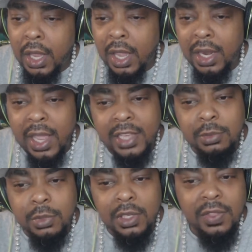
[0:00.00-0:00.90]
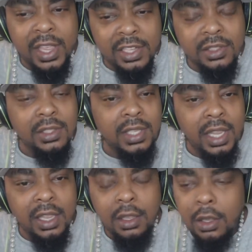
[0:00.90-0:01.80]
And he had some good things to
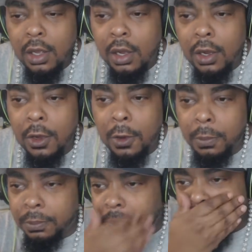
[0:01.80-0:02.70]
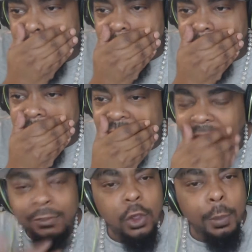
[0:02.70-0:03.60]
say. Um,
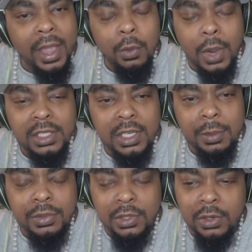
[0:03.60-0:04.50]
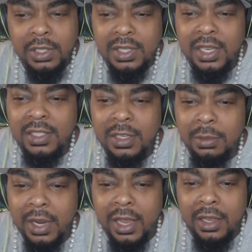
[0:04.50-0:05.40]
like if you go back and watch the episode, he said
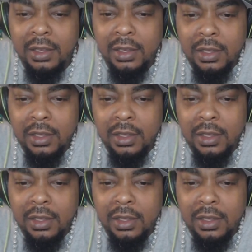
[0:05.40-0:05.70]
something like